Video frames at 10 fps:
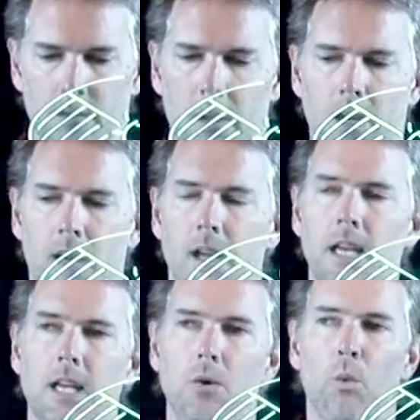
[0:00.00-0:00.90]
Okay,
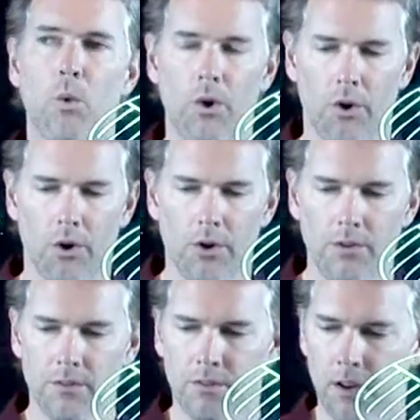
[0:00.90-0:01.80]
in
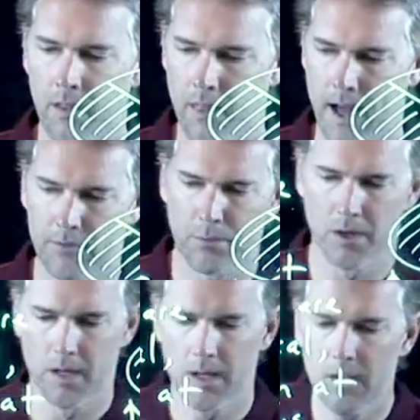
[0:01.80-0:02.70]
words, that's
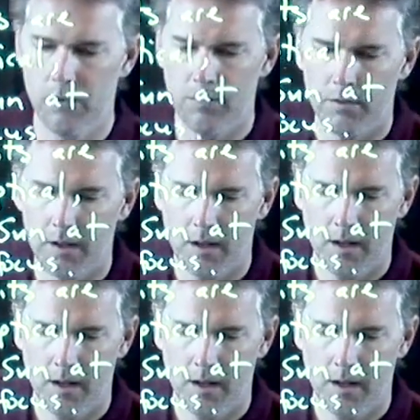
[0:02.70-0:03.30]
what it is.